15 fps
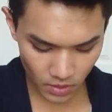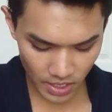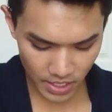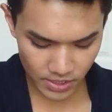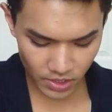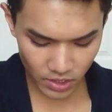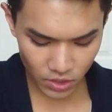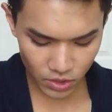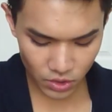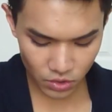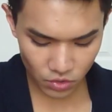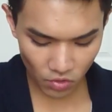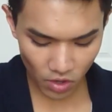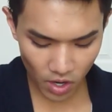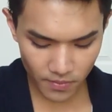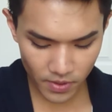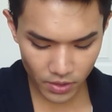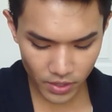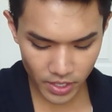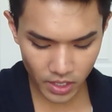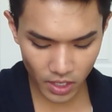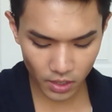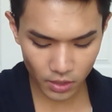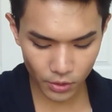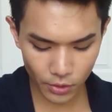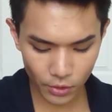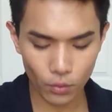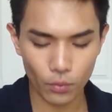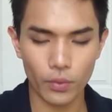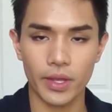it's like a strawberry
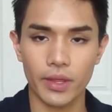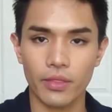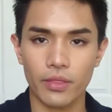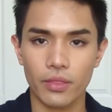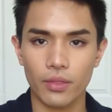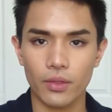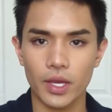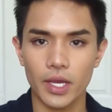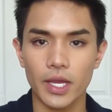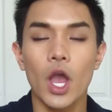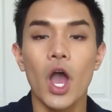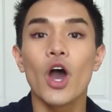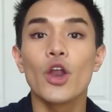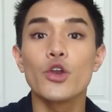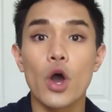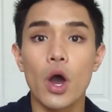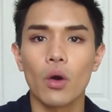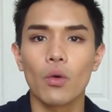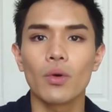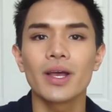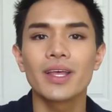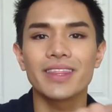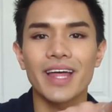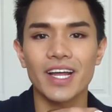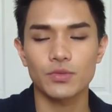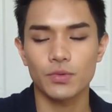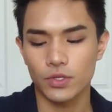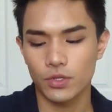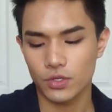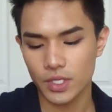color with it, no, that's
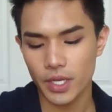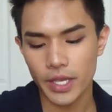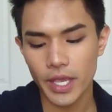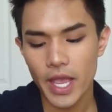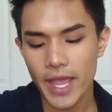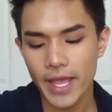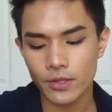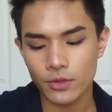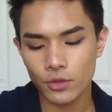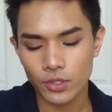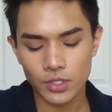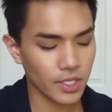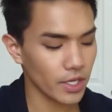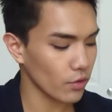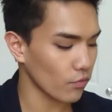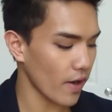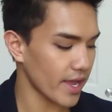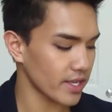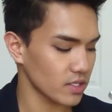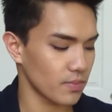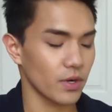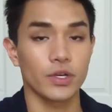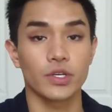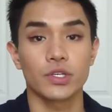what it looks like. It looks like raspberry